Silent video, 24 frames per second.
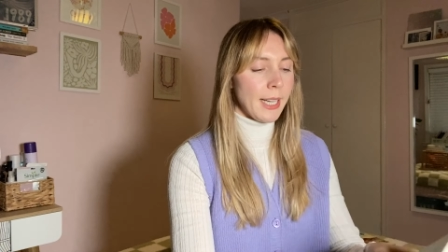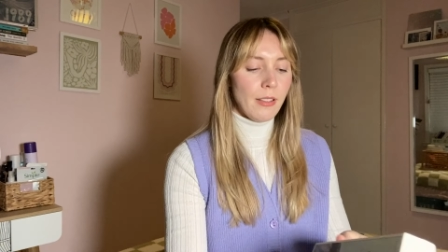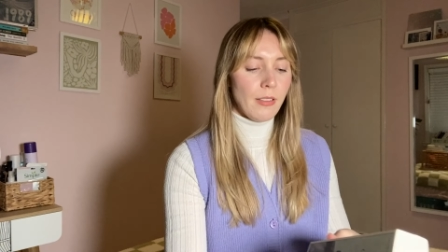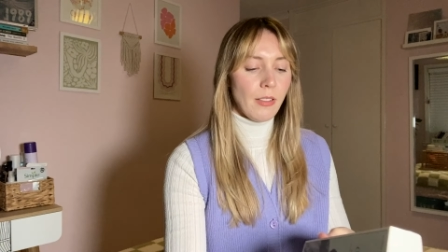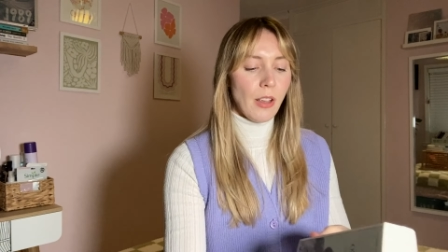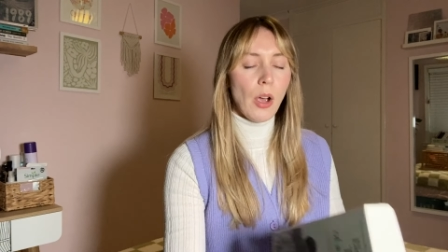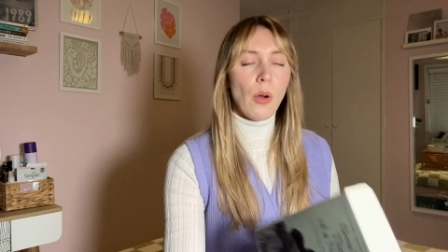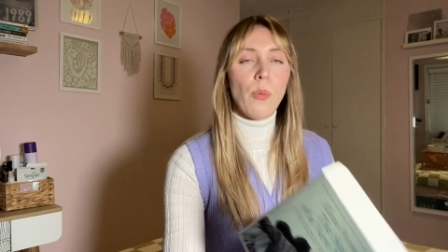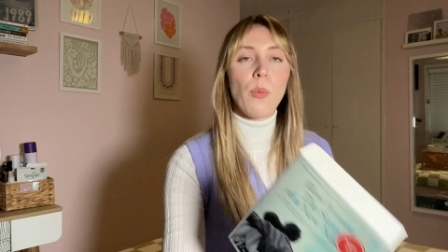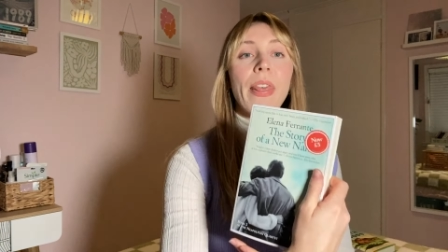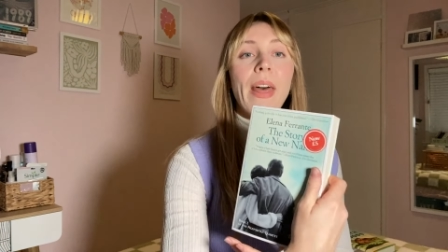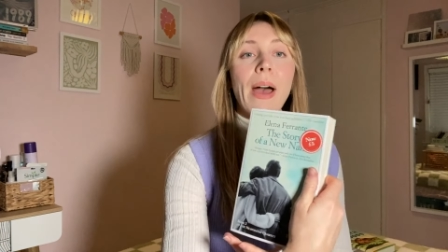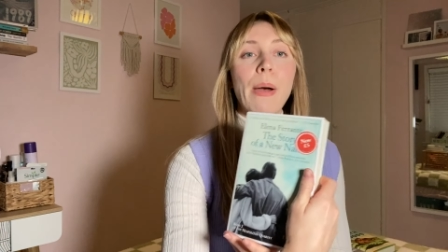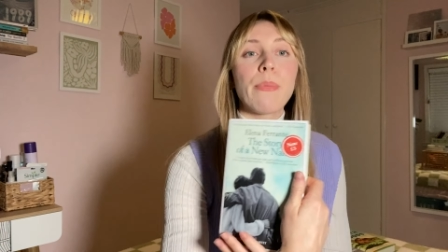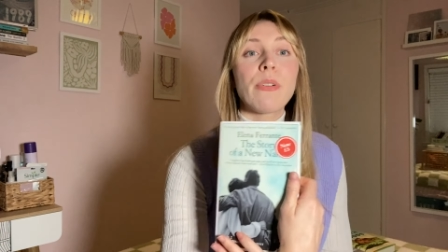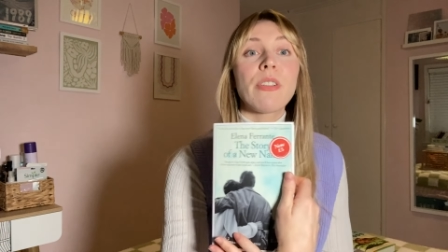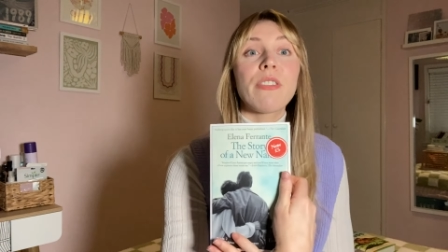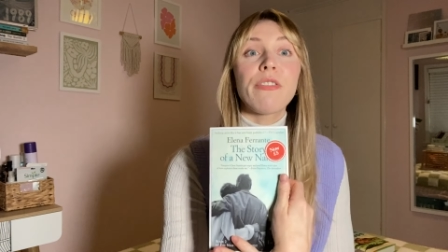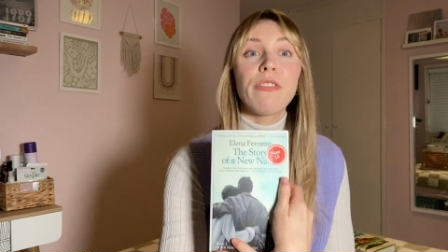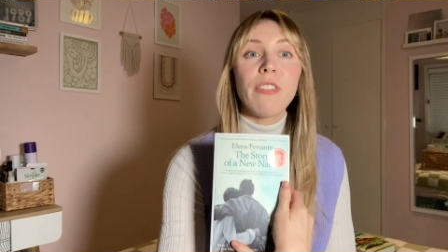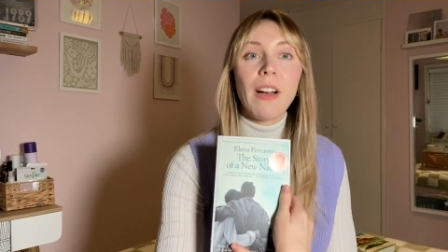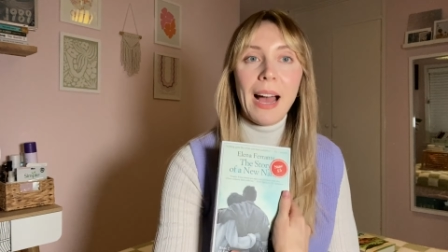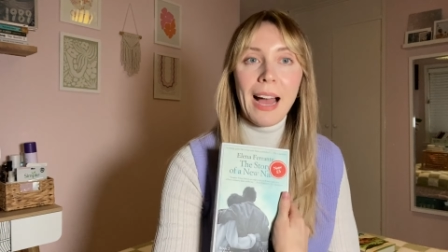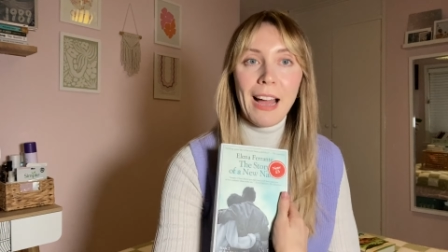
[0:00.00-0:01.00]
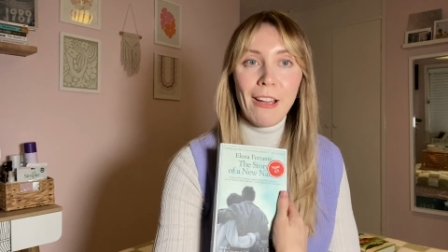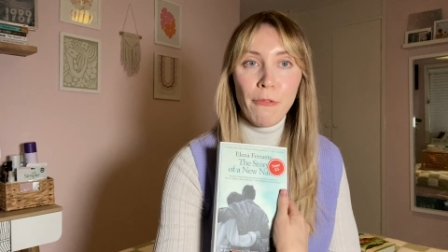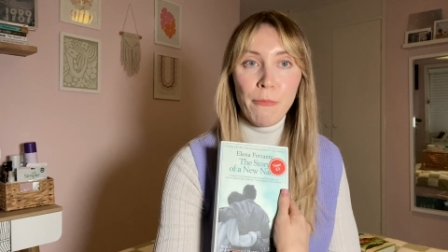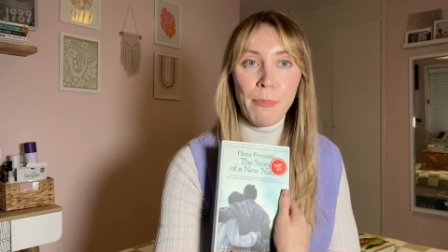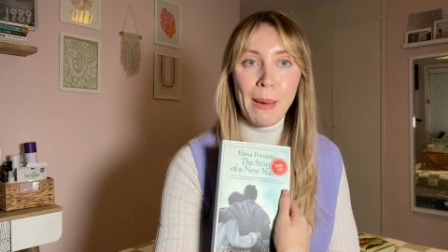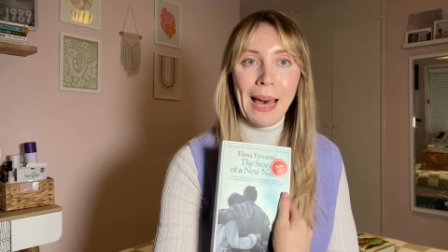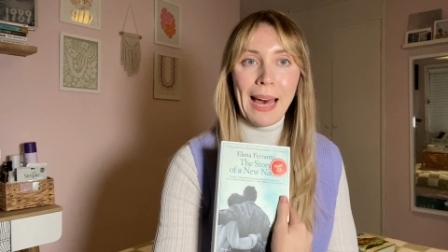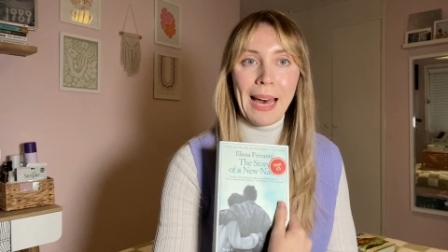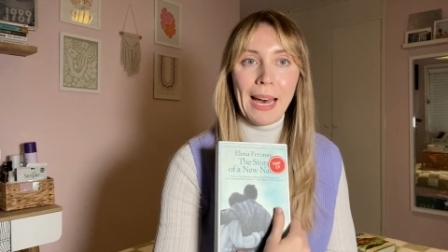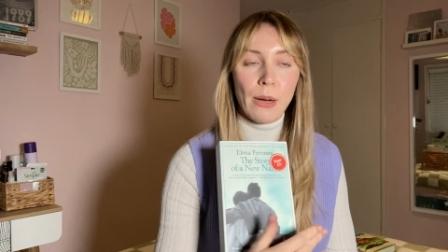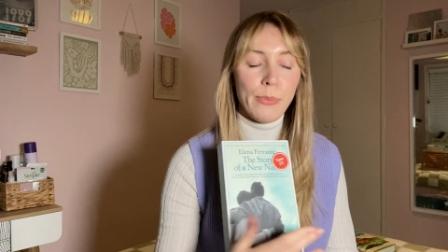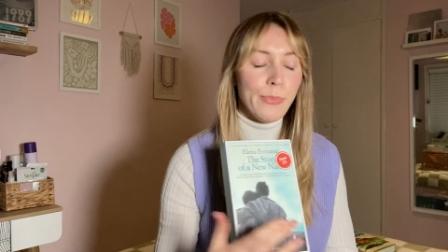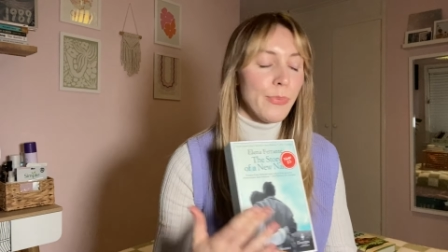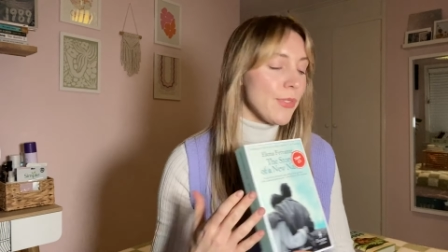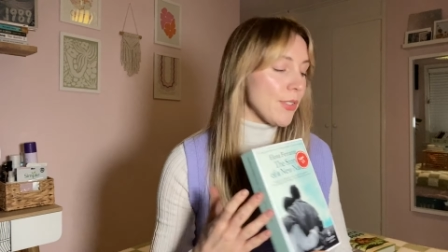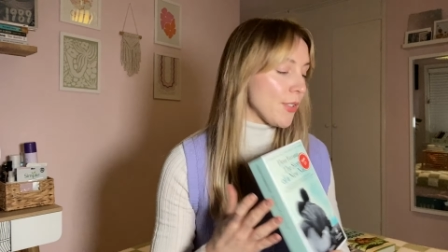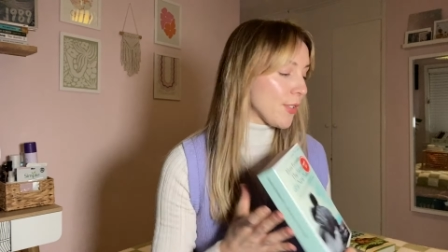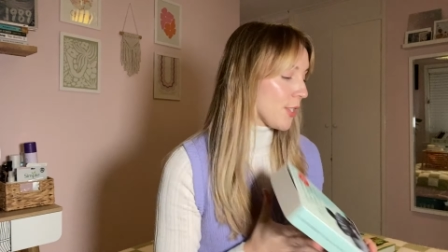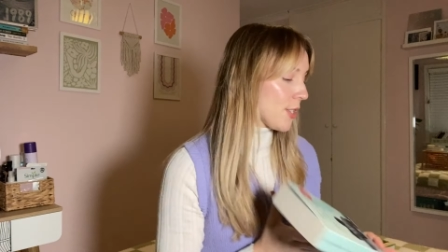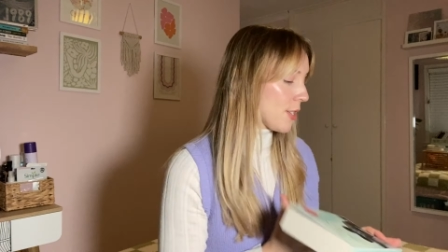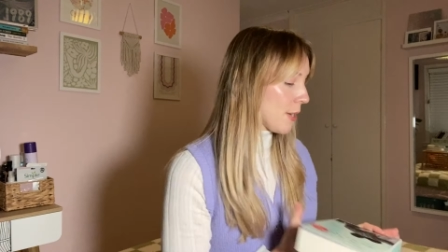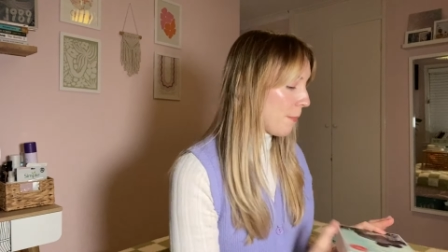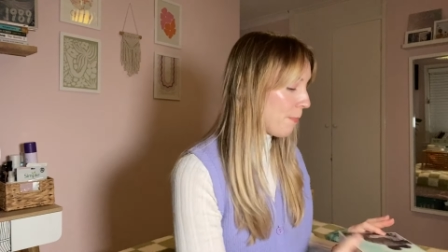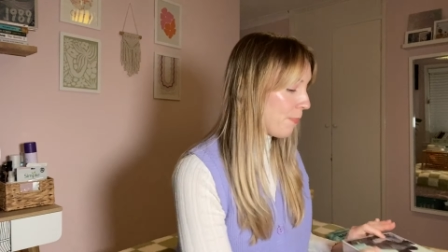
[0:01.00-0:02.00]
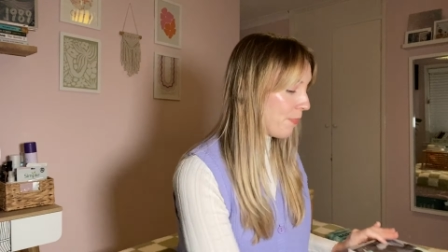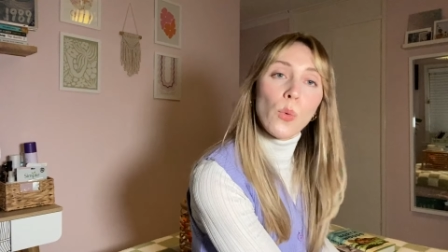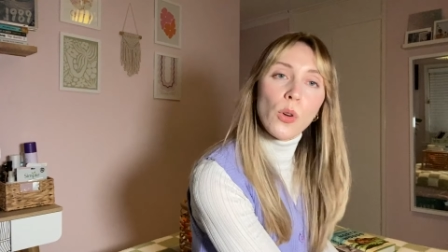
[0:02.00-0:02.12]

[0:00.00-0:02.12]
So that was five pounds,